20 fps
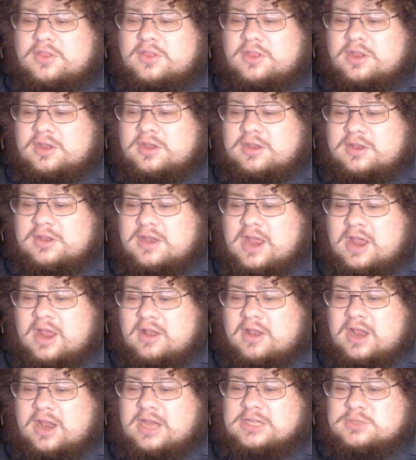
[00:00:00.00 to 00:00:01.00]
the
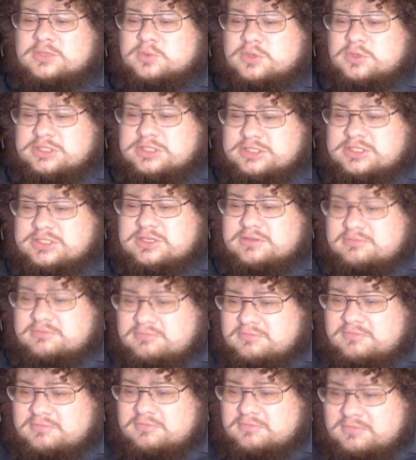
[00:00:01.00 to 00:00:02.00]
outlines were just
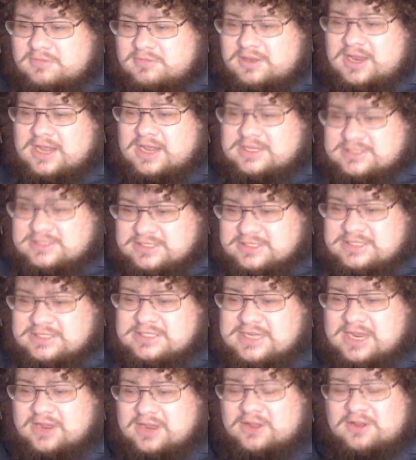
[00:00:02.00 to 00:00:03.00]
less
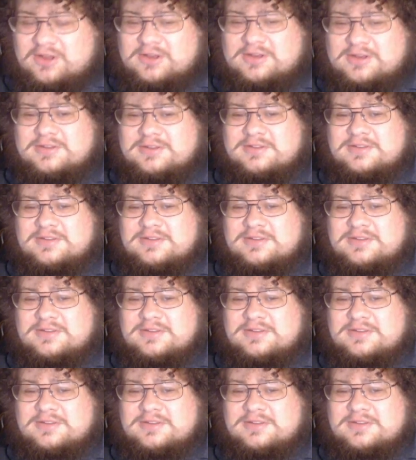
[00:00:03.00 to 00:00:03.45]
detailed.